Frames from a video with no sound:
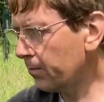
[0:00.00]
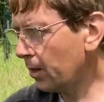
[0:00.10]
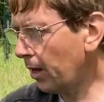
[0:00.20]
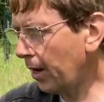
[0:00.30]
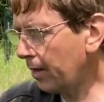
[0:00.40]

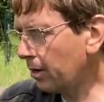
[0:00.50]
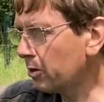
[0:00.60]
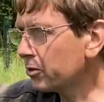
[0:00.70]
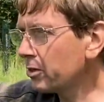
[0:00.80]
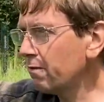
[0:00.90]
And I
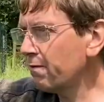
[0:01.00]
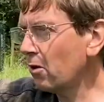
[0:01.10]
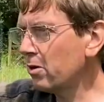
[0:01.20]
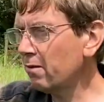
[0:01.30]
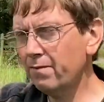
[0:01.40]
also
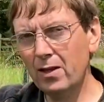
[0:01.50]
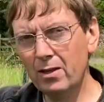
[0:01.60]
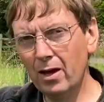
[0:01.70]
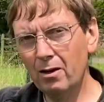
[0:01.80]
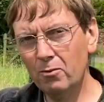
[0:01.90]
foliar fed
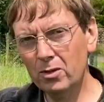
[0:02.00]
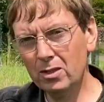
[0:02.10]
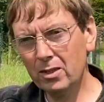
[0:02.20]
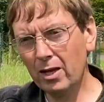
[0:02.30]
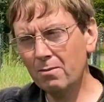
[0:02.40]
that with the
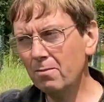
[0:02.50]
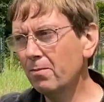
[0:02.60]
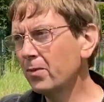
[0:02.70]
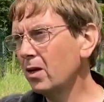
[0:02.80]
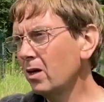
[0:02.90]
same
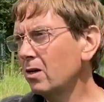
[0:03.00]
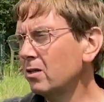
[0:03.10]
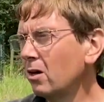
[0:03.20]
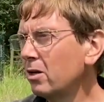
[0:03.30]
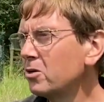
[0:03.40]

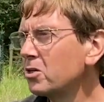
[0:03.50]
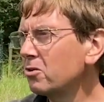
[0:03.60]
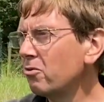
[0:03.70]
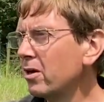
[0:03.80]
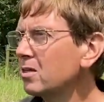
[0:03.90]
dilution
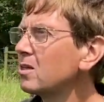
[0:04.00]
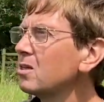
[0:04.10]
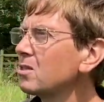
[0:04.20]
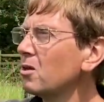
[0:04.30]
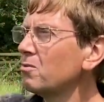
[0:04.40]
rate.
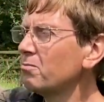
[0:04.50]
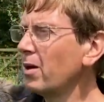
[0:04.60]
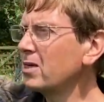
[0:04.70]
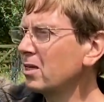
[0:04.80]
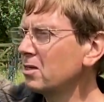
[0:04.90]
So
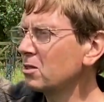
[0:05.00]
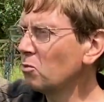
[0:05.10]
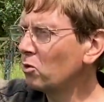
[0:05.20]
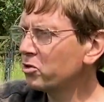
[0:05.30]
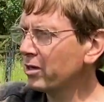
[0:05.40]
basically just
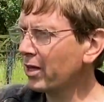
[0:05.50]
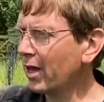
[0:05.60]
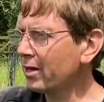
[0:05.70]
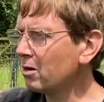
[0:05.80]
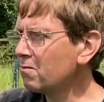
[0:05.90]
watering
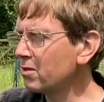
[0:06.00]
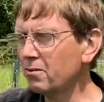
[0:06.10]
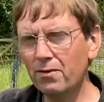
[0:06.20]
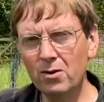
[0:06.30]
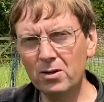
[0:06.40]
can over the
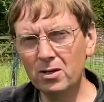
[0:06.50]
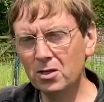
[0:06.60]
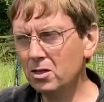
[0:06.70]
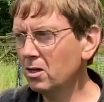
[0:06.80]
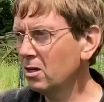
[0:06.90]

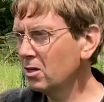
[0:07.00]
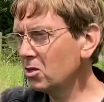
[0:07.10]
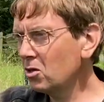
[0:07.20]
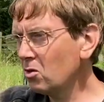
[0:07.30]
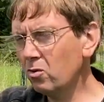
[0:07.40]
foliage.
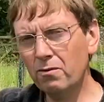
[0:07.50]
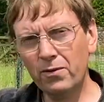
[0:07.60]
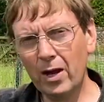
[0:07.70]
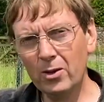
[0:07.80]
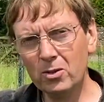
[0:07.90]
Took all the
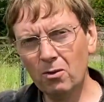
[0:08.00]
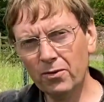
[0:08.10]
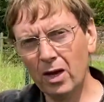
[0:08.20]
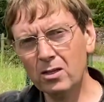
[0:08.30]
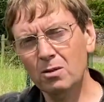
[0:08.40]
flowers off,
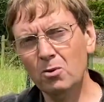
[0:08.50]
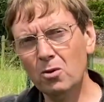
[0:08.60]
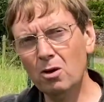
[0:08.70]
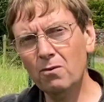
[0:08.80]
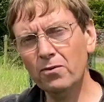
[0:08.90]
cut them all
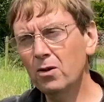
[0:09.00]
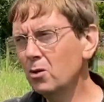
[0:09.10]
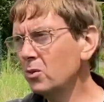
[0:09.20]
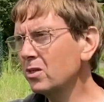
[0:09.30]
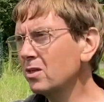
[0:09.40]
off
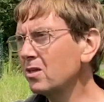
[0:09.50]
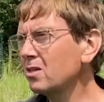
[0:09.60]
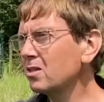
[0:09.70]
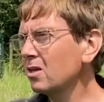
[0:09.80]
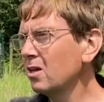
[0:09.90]
with scissors.